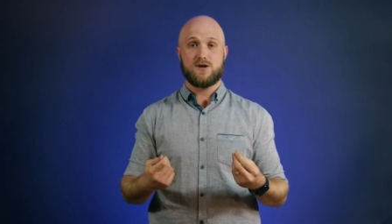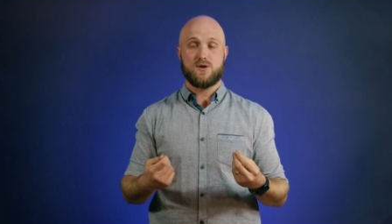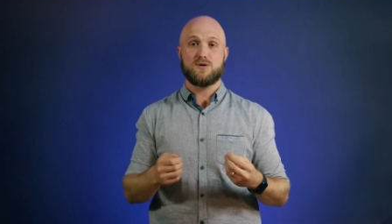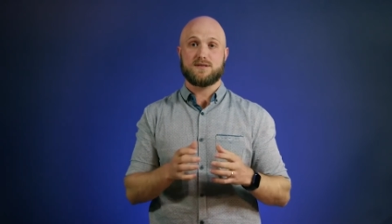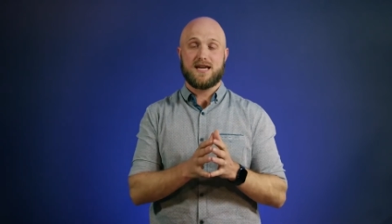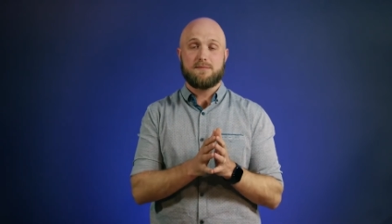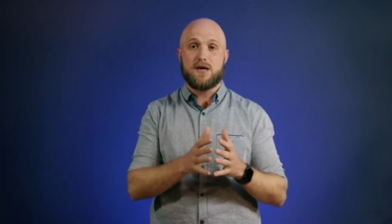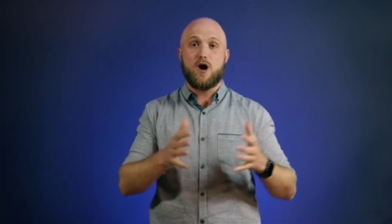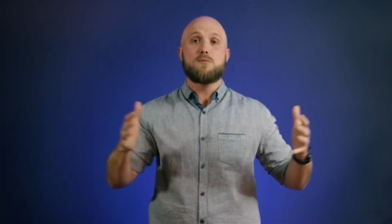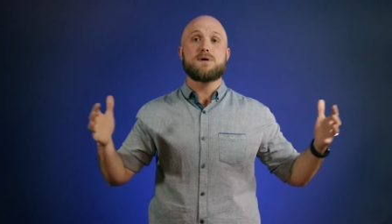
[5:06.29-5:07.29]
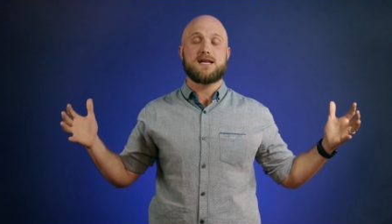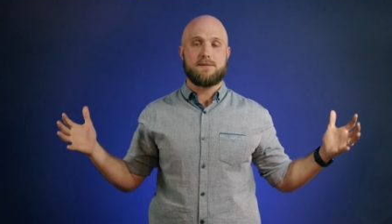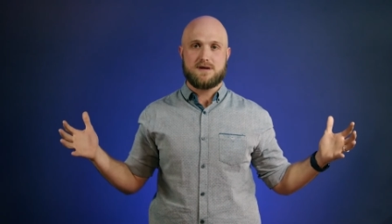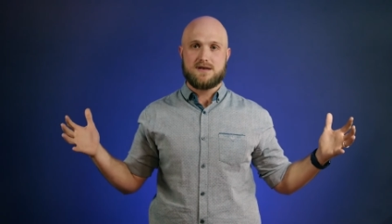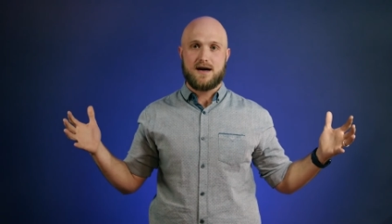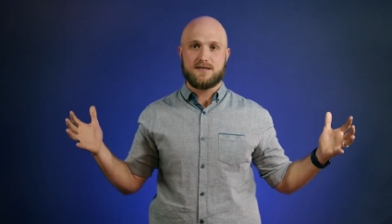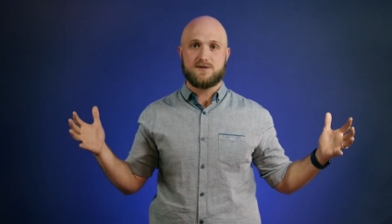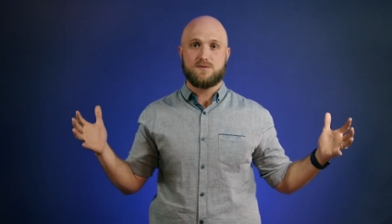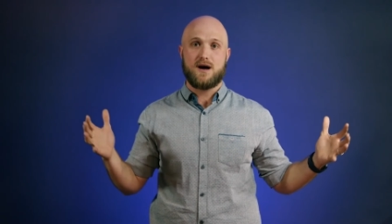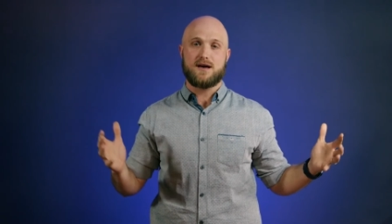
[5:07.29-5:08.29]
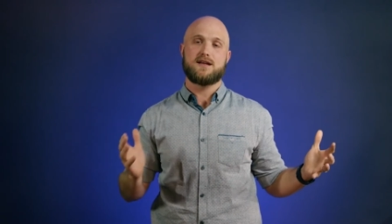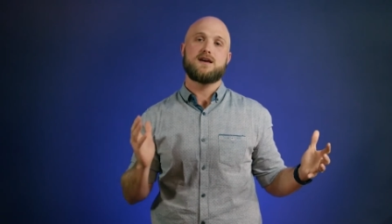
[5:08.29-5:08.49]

doors that can be opened up nice and wide